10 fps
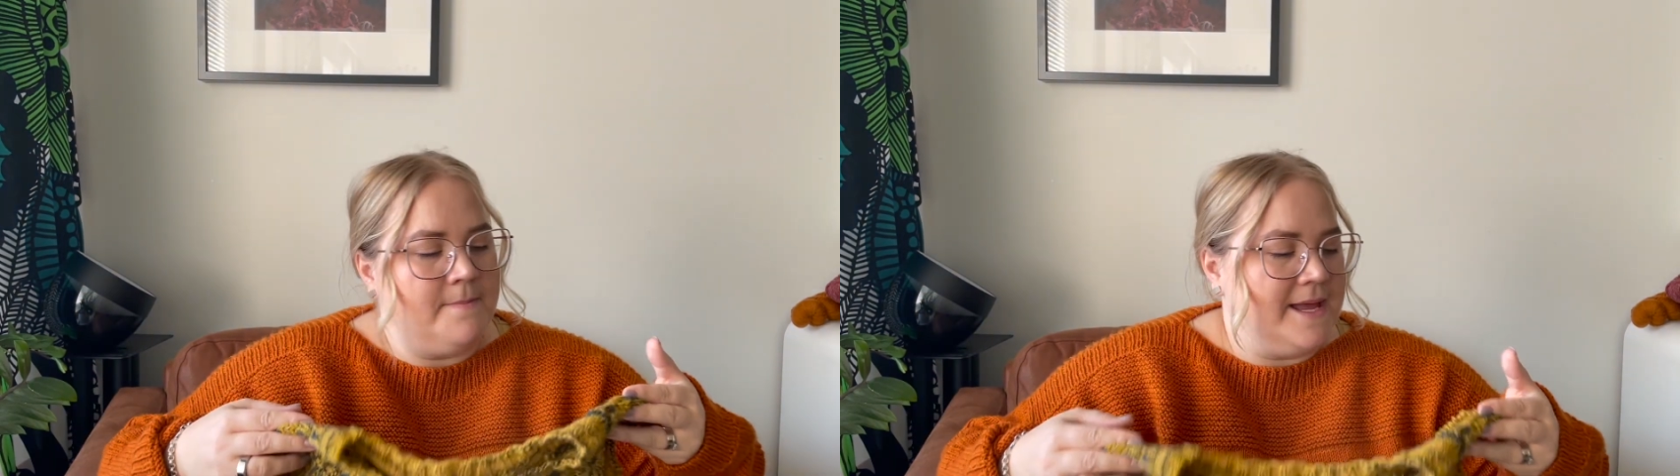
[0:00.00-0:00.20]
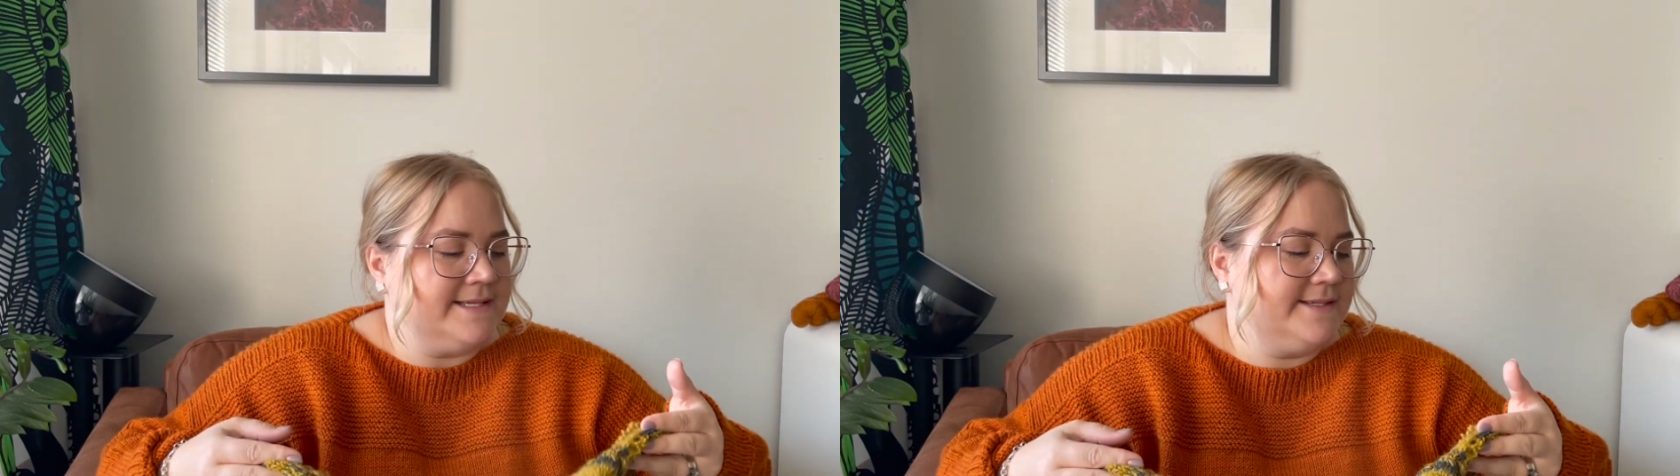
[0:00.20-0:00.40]

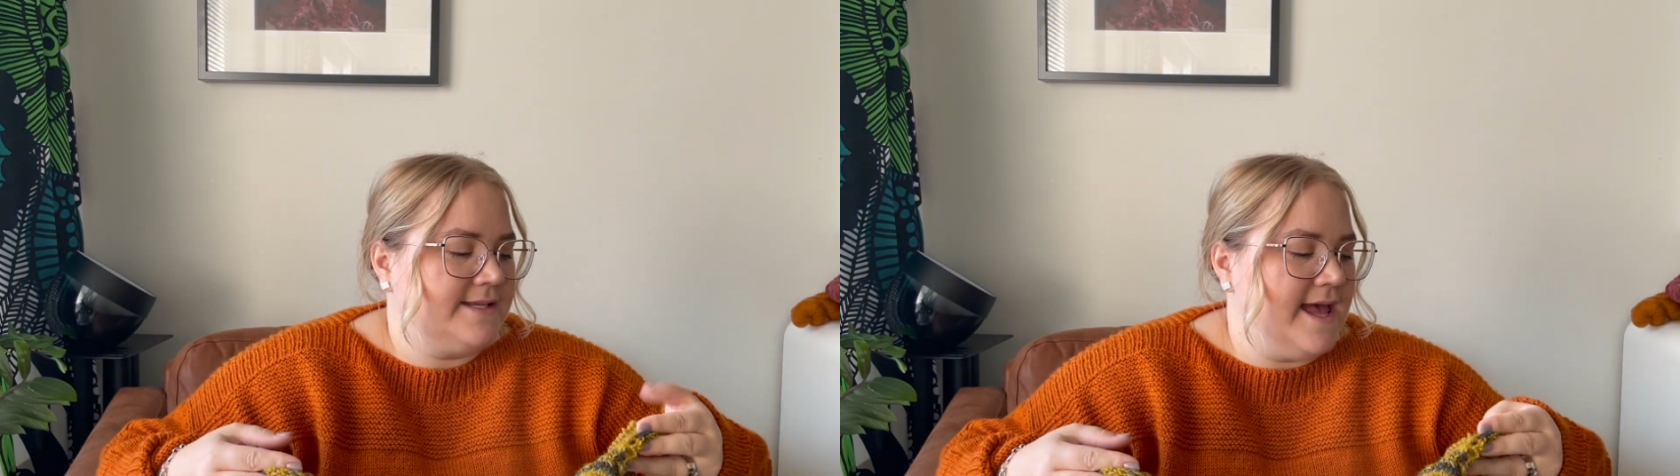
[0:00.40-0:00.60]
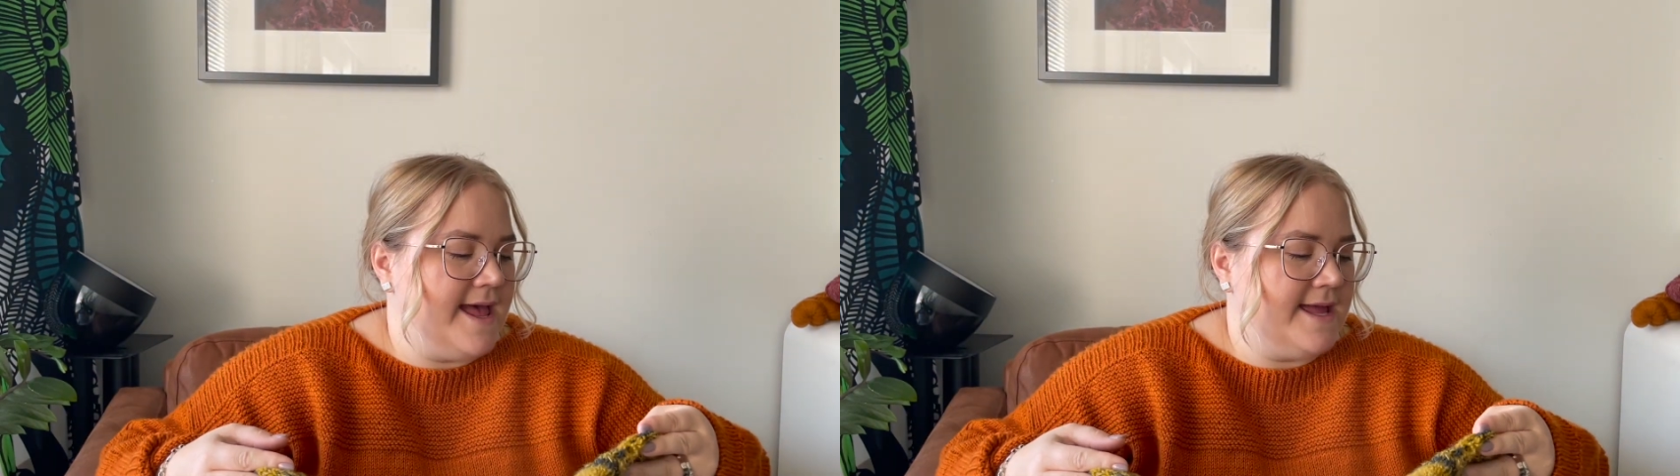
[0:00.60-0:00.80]
mess.
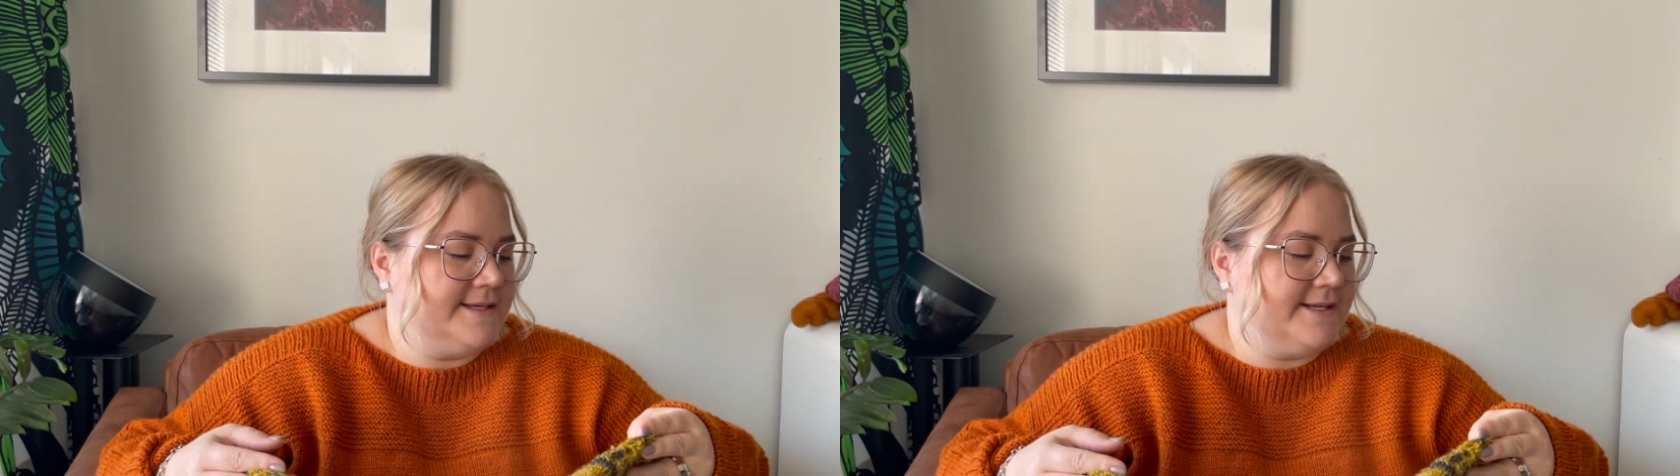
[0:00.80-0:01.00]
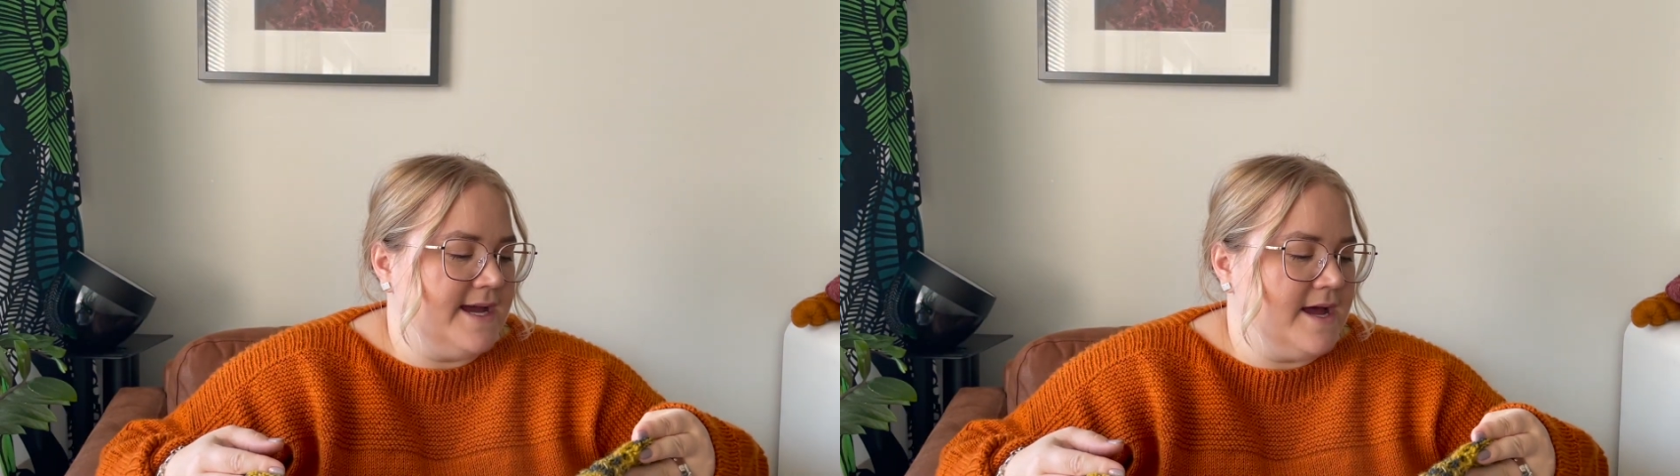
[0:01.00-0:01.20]

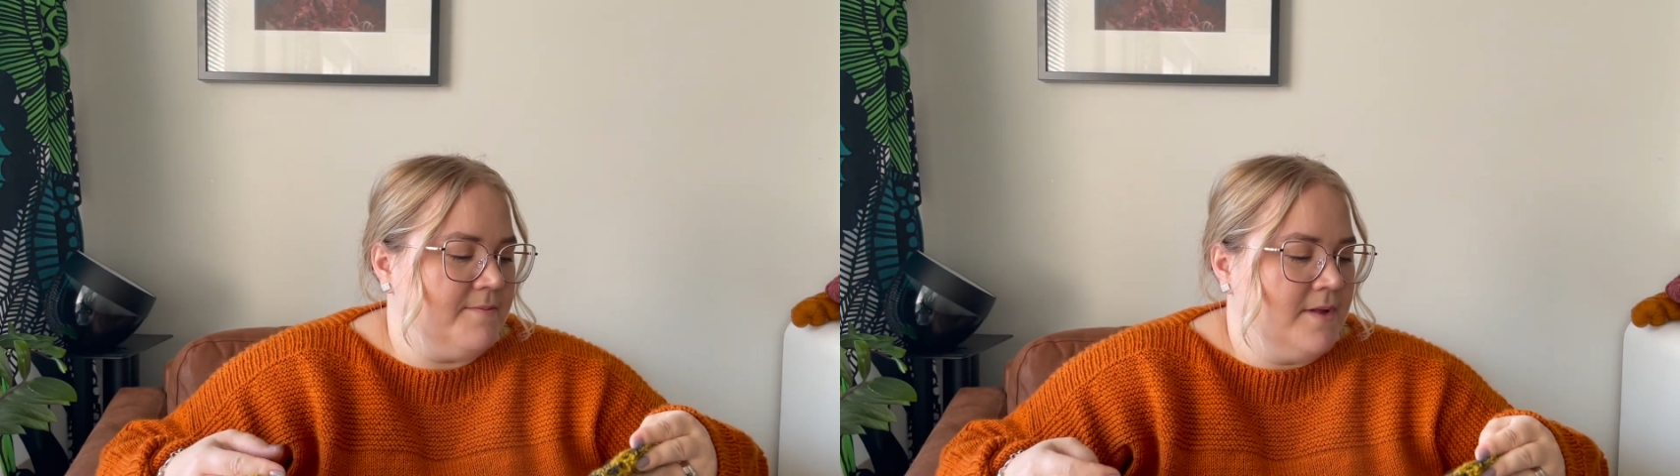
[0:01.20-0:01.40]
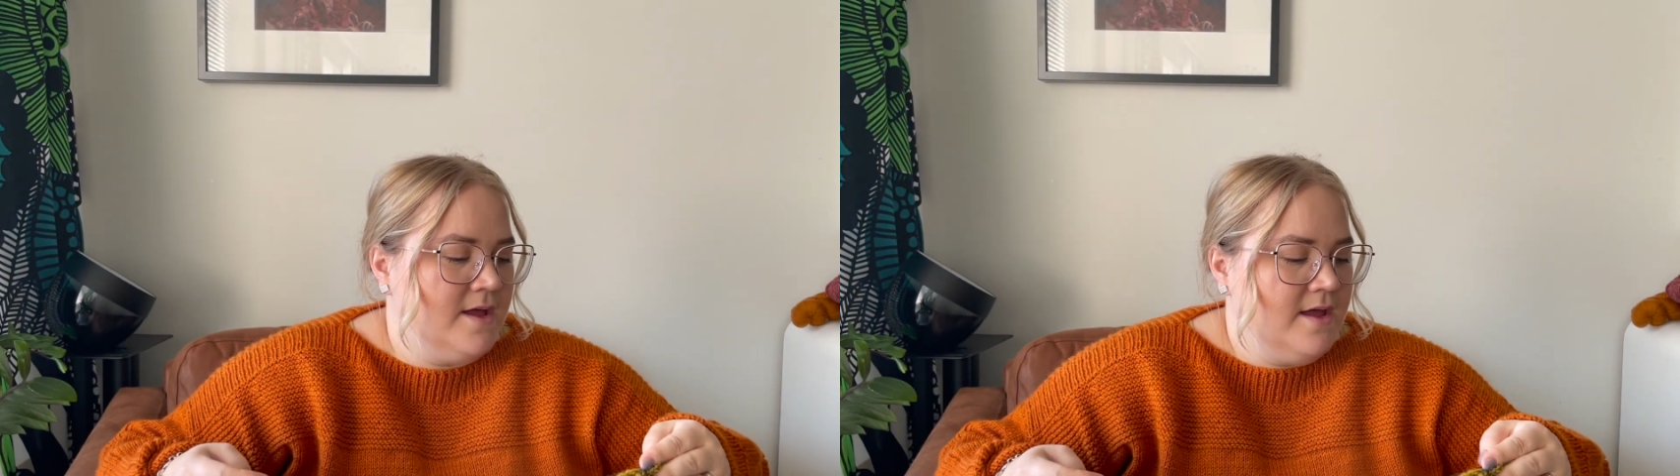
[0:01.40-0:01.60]
And